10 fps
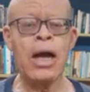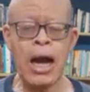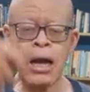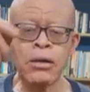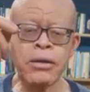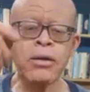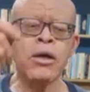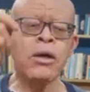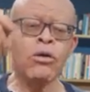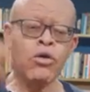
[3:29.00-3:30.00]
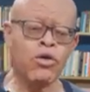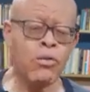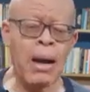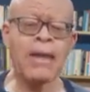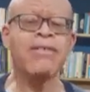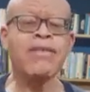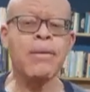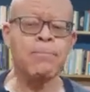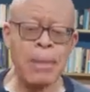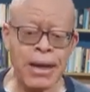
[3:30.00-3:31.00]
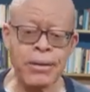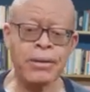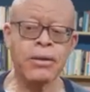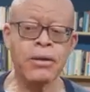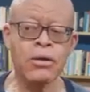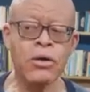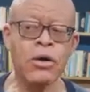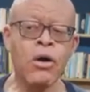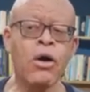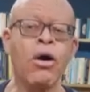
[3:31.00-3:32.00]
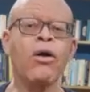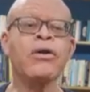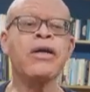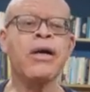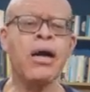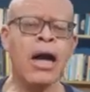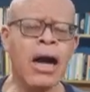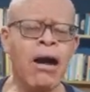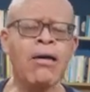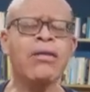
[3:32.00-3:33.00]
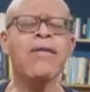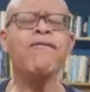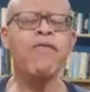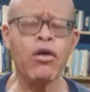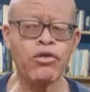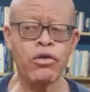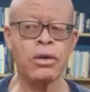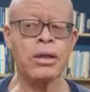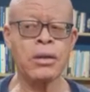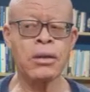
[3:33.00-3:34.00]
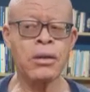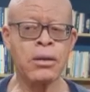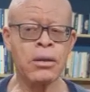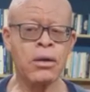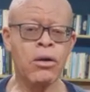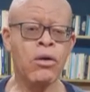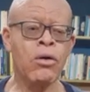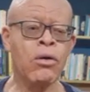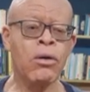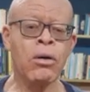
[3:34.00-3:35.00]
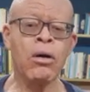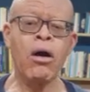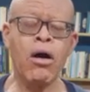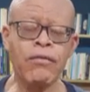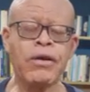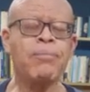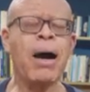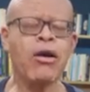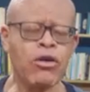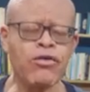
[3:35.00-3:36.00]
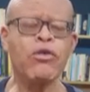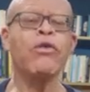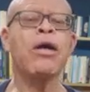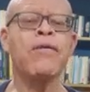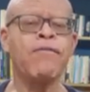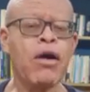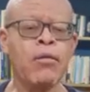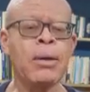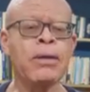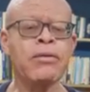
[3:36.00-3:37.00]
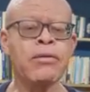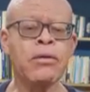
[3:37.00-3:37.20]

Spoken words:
And humans depend on the healthy functioning of the biological environment,